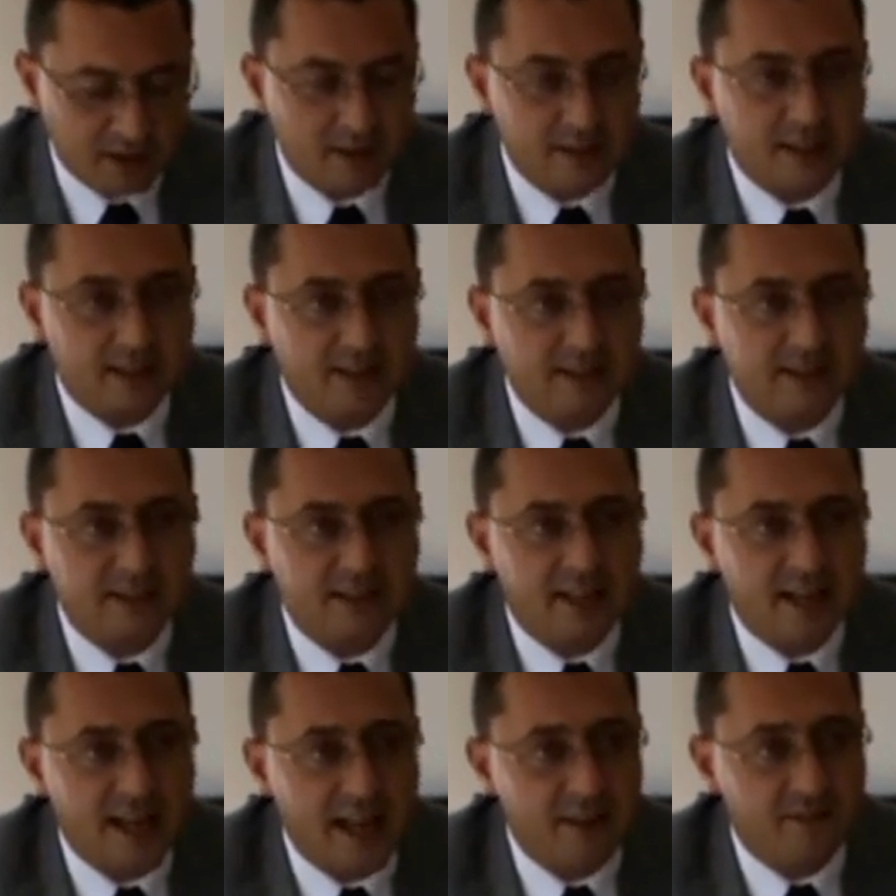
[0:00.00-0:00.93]
that is,
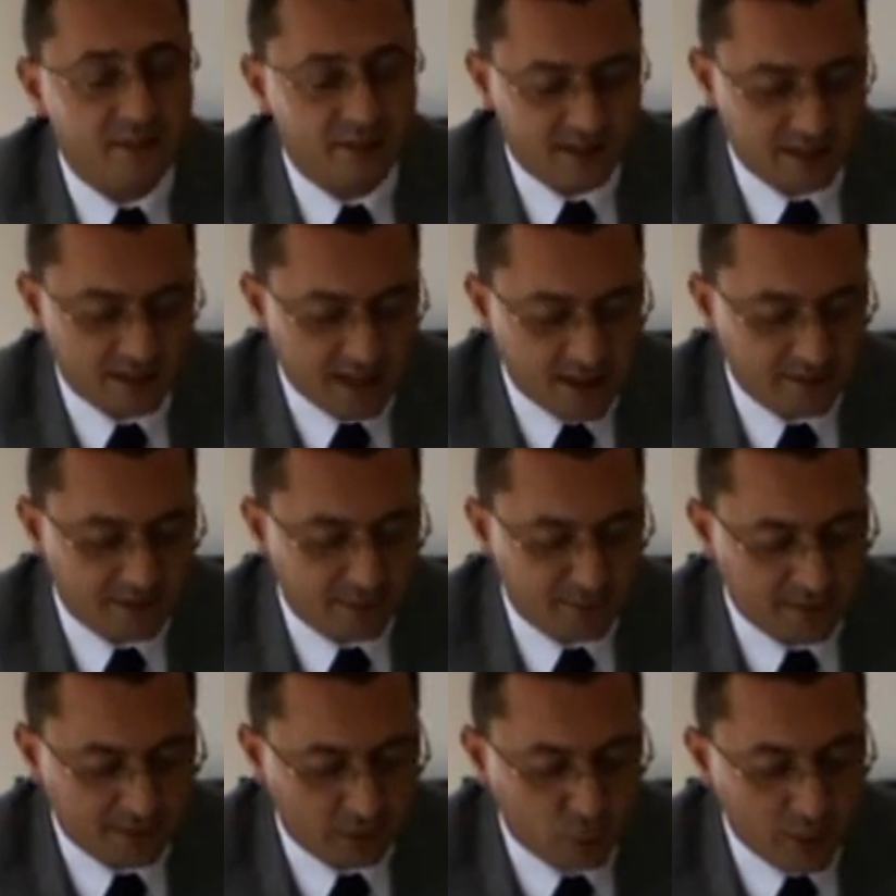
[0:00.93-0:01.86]
a heavier
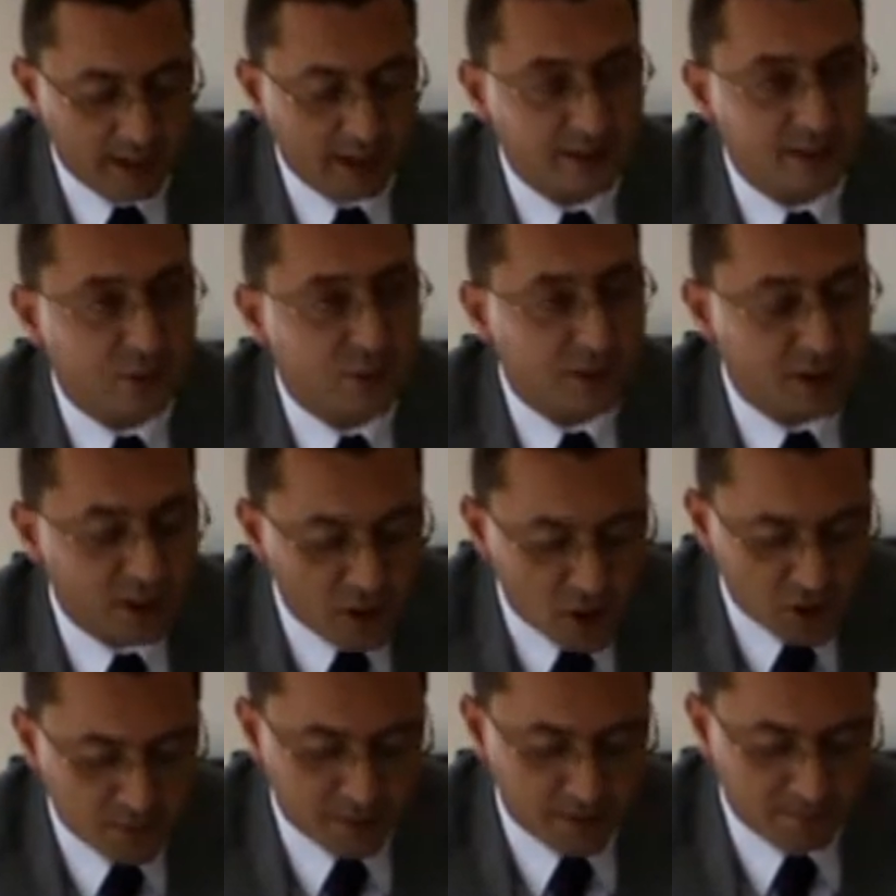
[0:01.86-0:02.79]
government weight on the
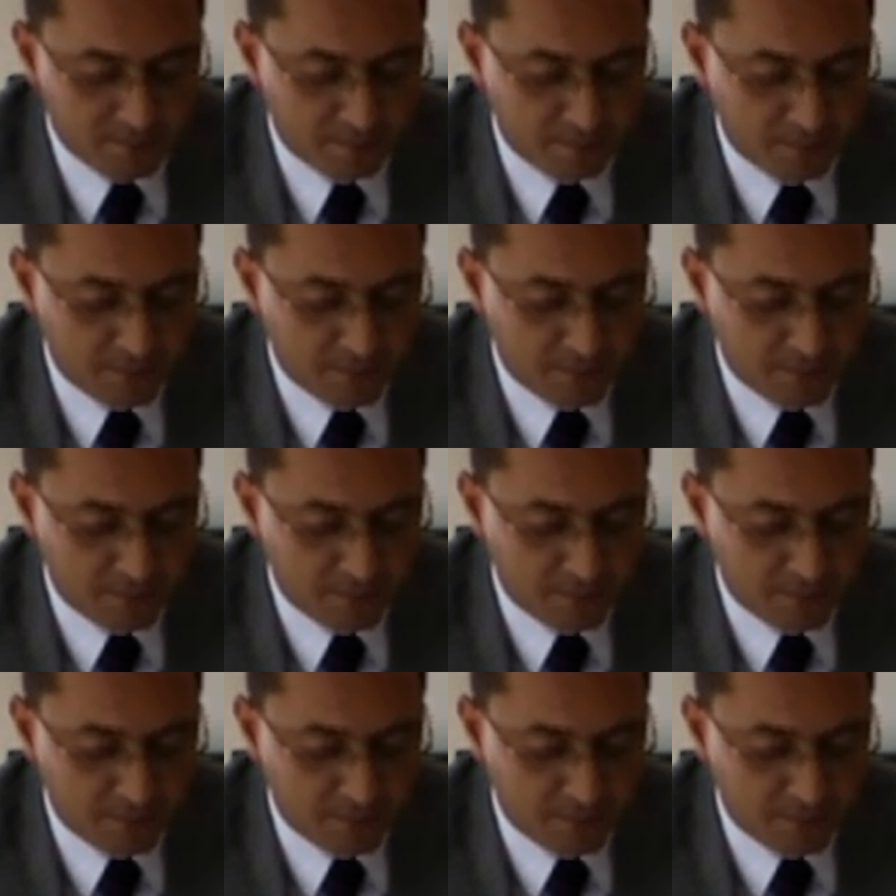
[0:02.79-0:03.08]
economy.